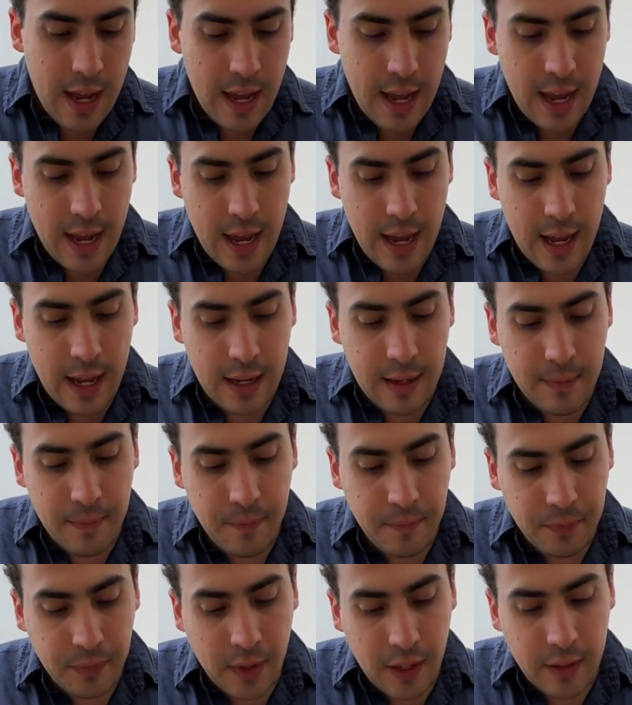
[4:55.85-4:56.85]

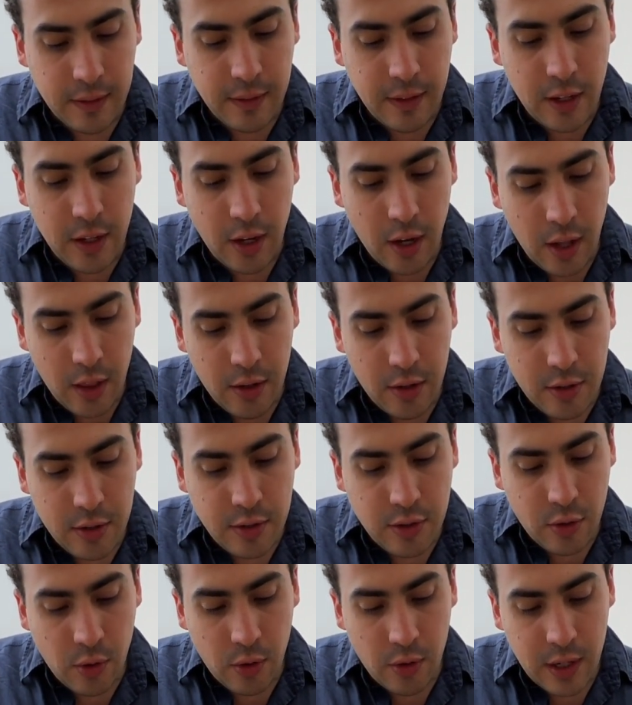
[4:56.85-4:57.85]
And the other
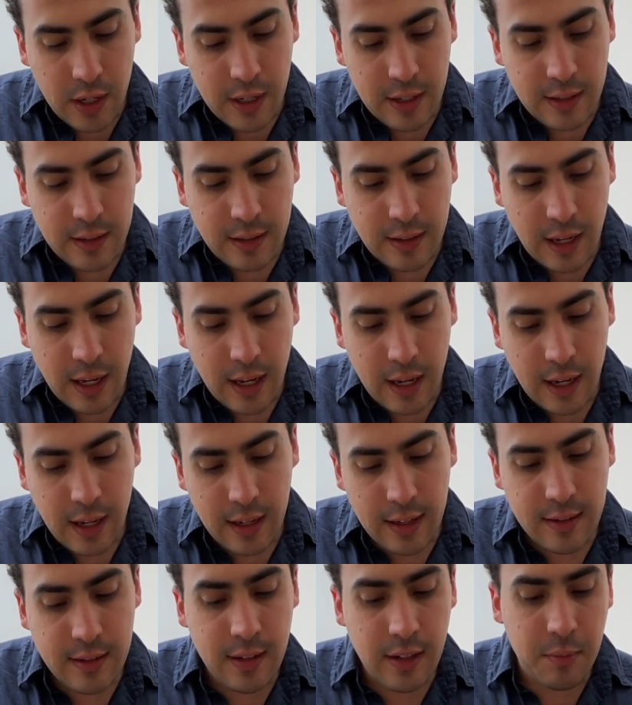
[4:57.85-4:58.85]
story
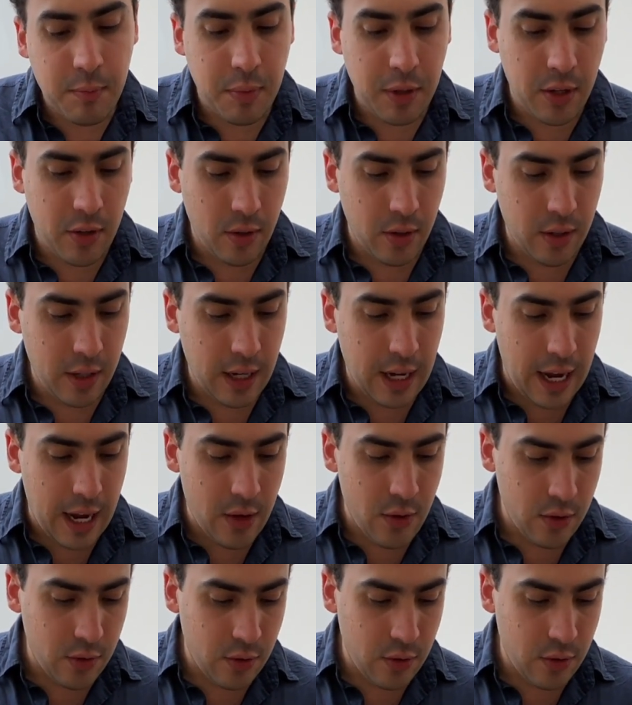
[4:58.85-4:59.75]
says that pico de gallo is